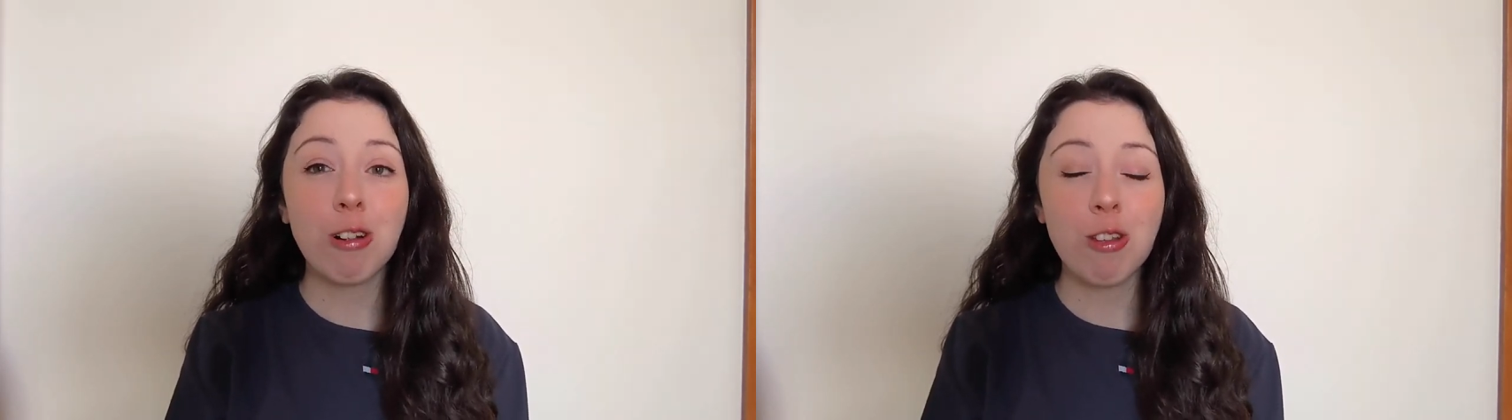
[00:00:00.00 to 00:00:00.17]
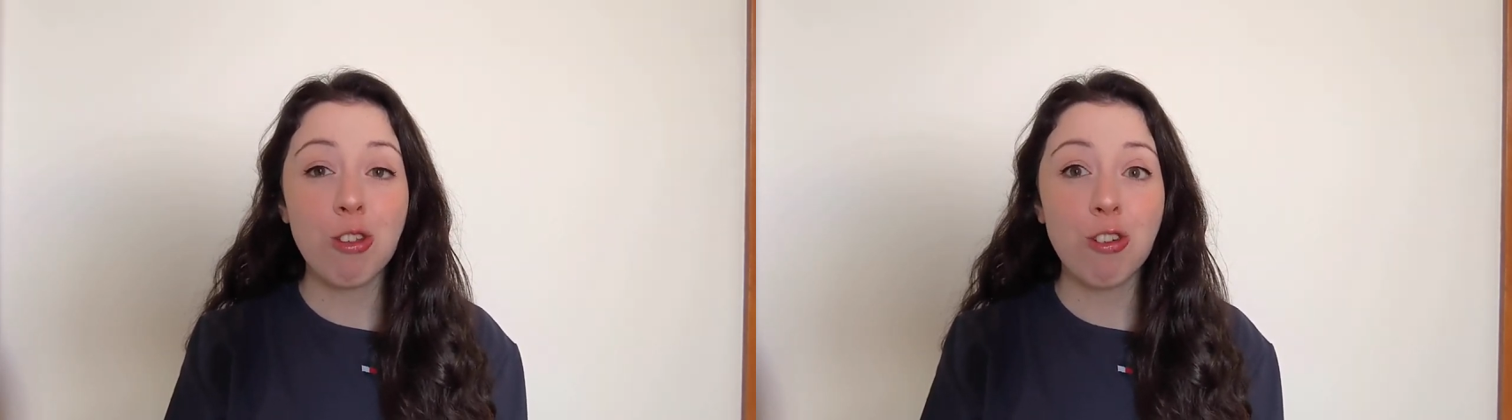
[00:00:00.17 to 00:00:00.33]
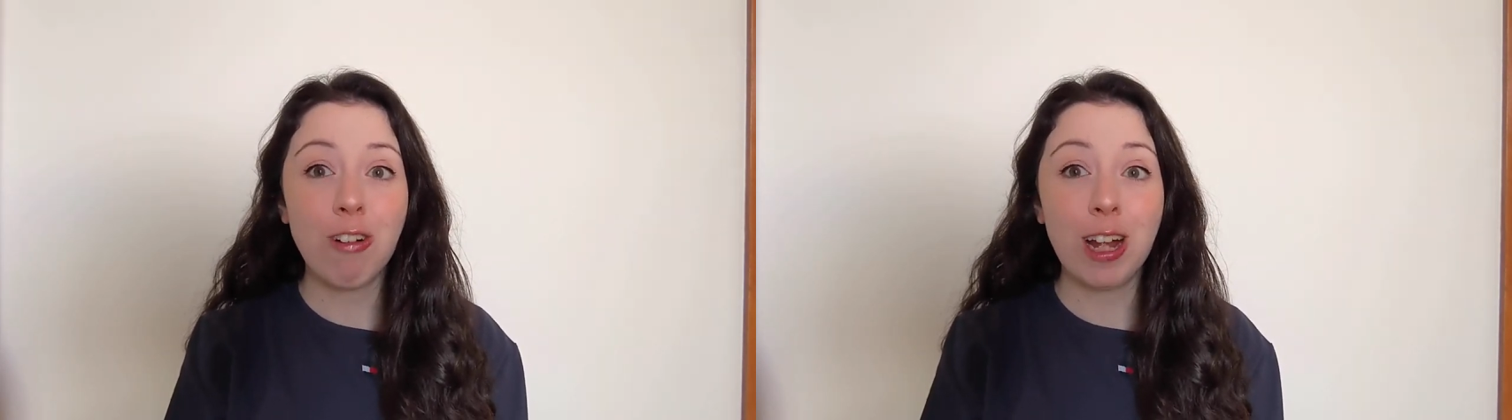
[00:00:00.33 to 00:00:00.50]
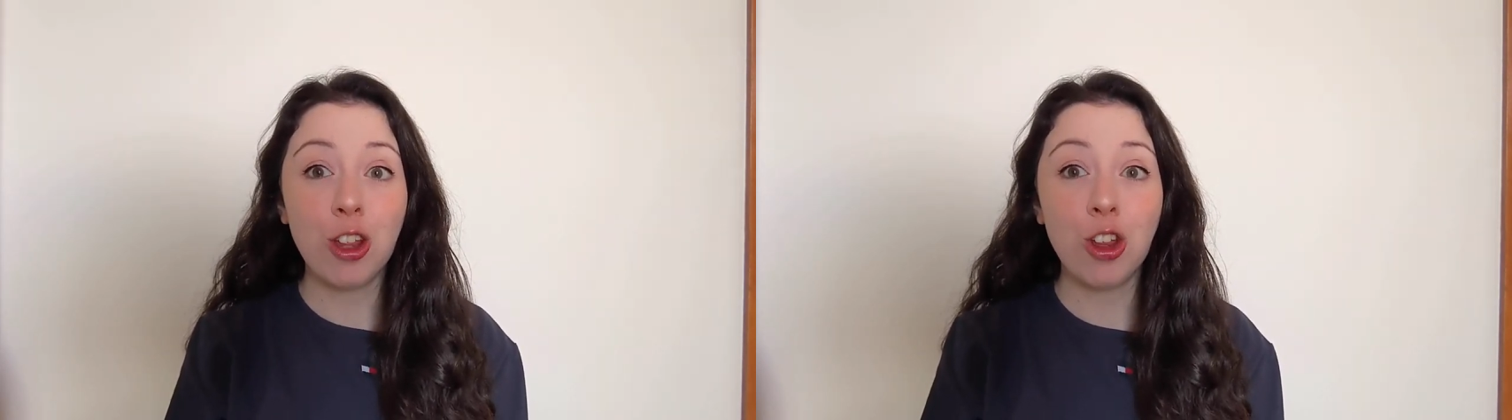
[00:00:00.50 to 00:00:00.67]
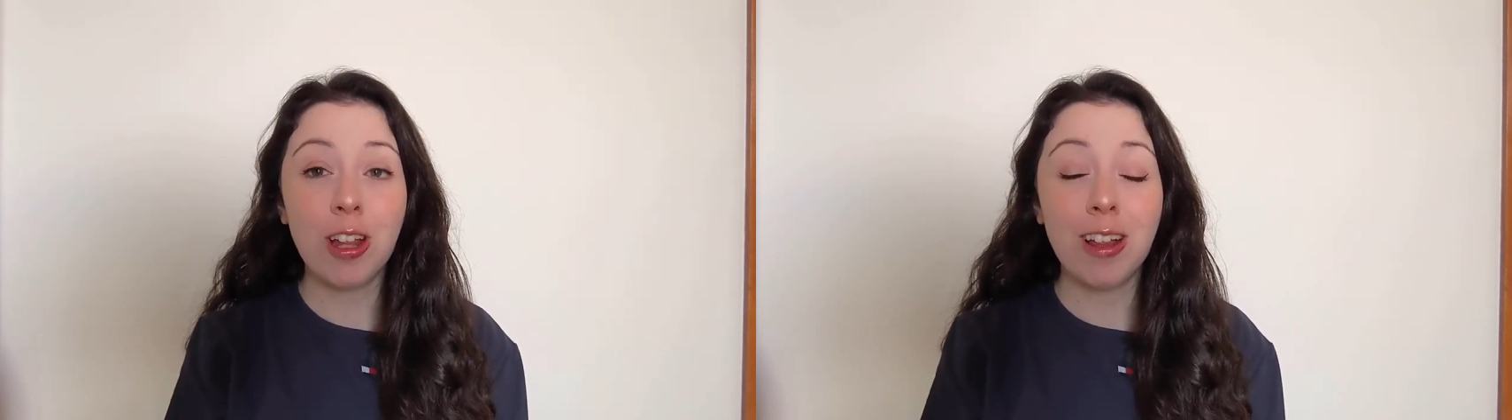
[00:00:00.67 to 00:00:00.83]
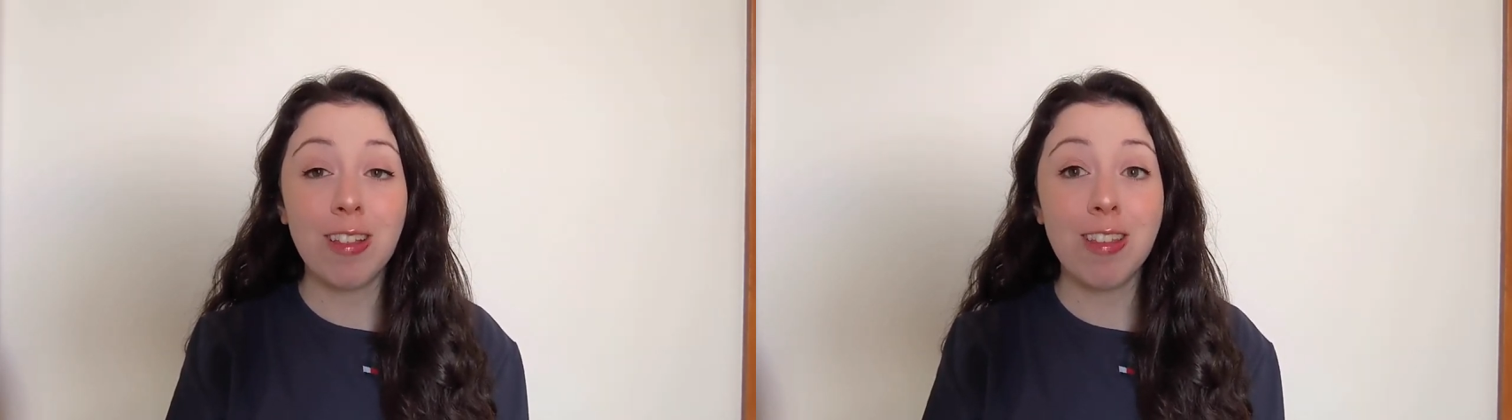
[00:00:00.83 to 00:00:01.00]

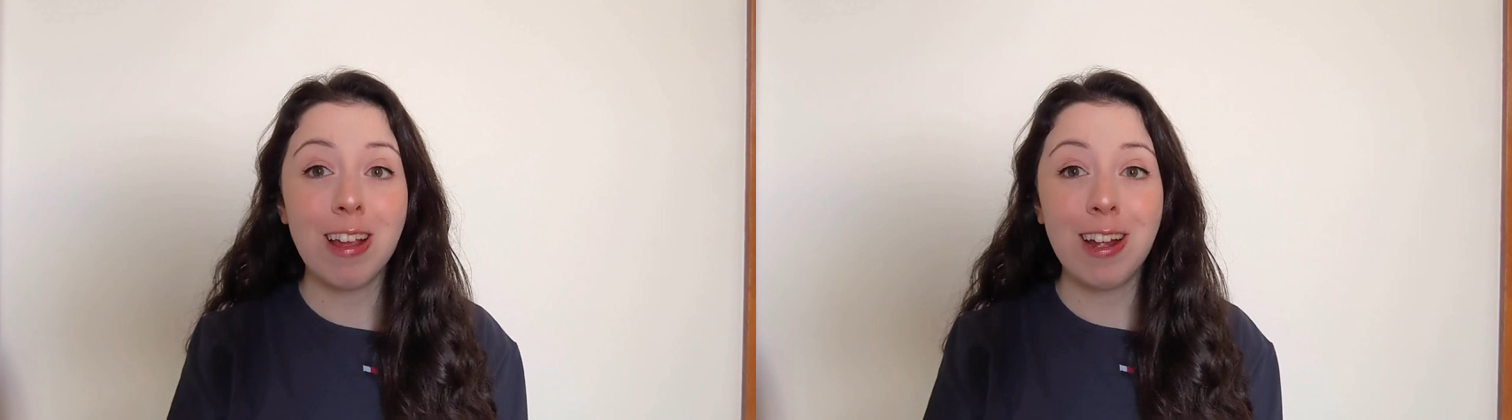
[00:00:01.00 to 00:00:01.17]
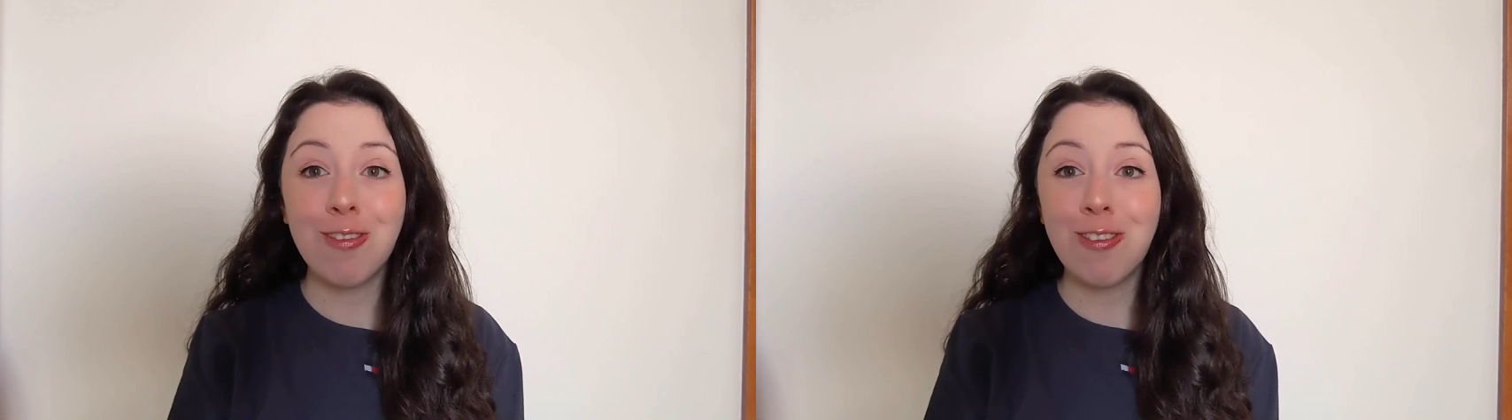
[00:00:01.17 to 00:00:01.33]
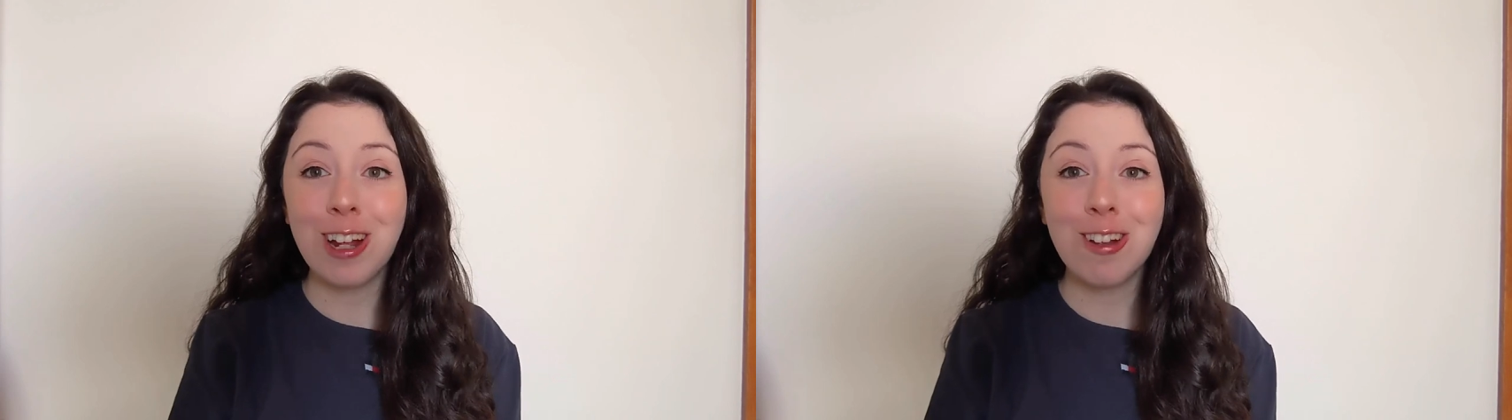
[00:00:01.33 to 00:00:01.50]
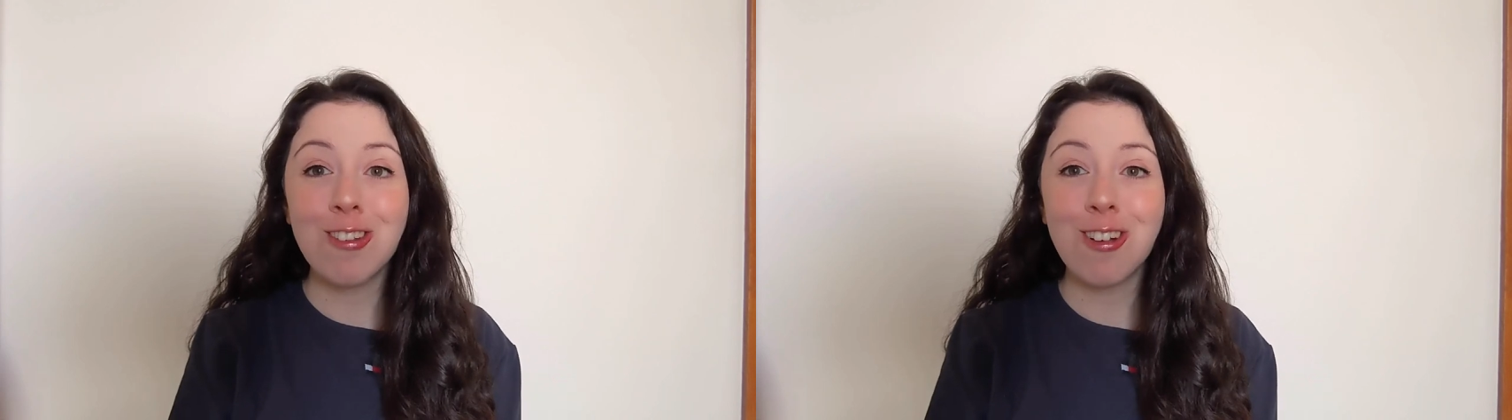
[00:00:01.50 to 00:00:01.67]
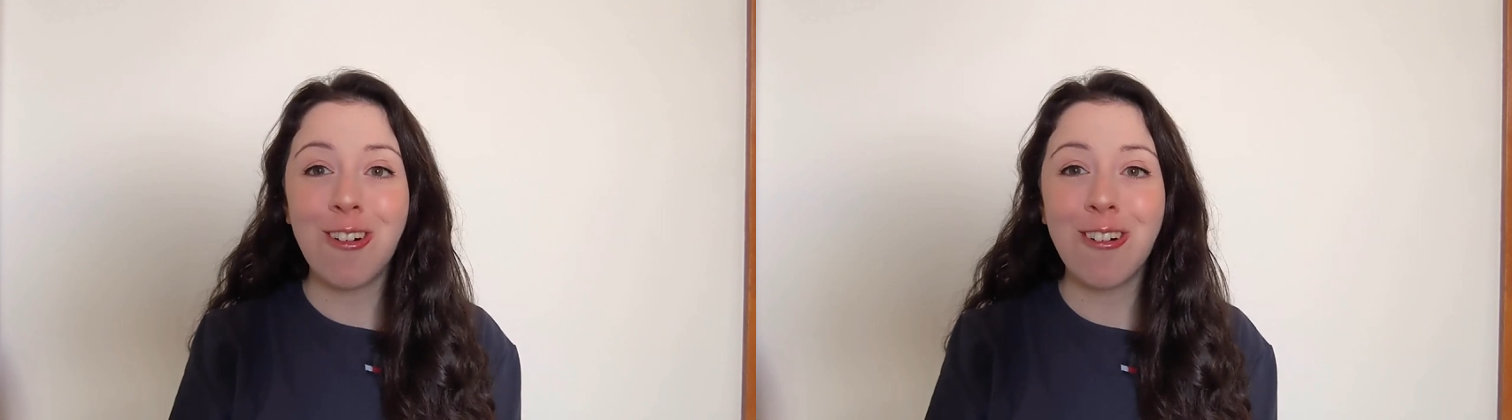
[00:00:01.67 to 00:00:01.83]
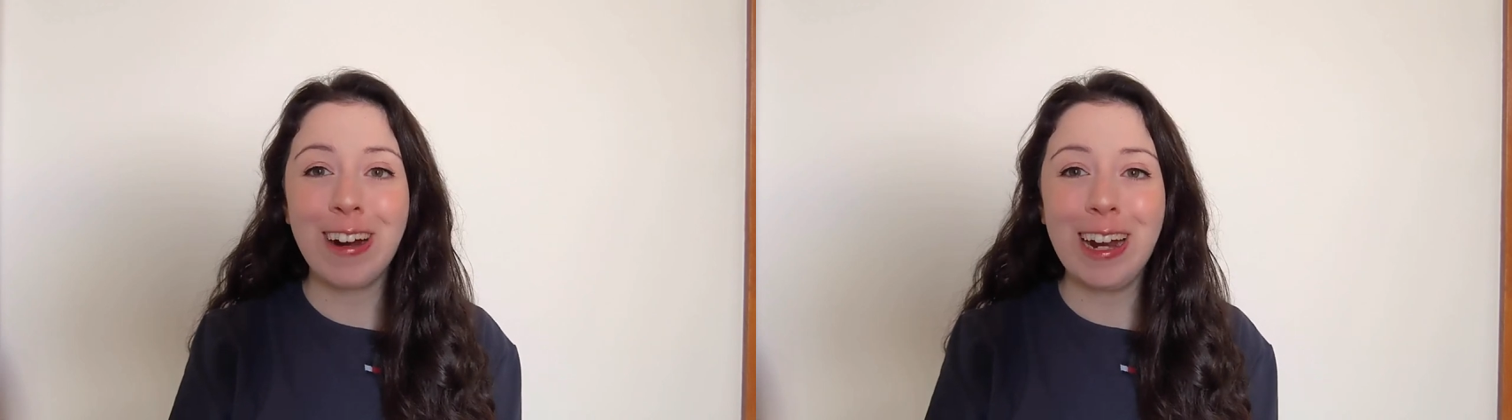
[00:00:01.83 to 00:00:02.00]
restrictions in
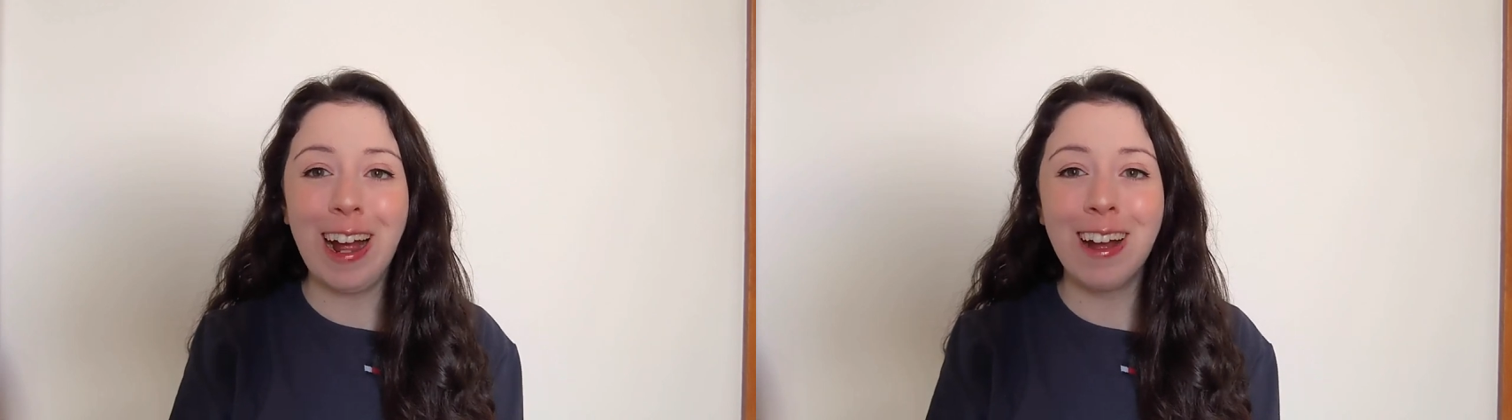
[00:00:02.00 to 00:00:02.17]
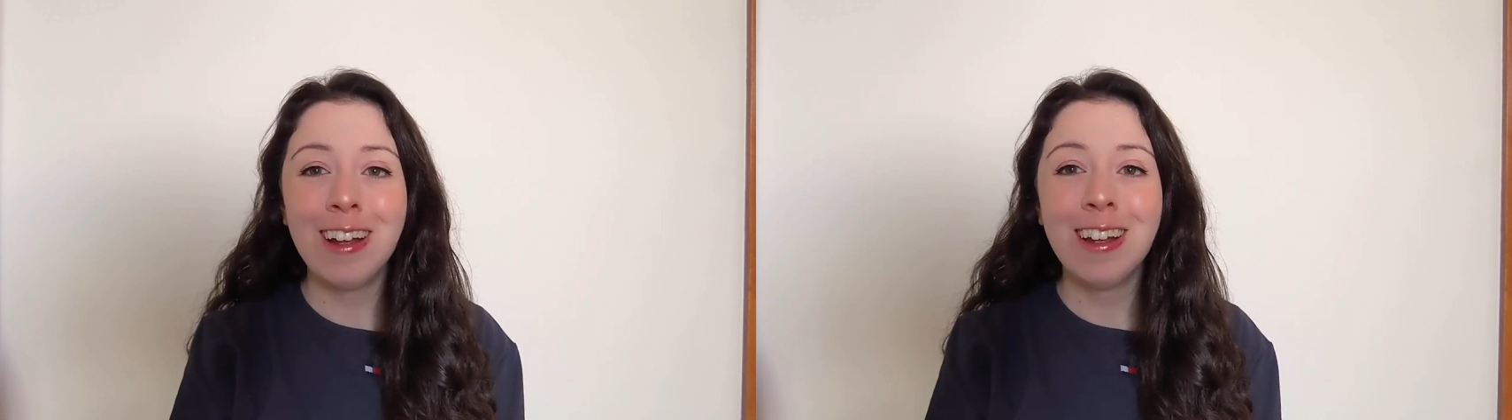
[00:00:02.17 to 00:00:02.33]
Victoria.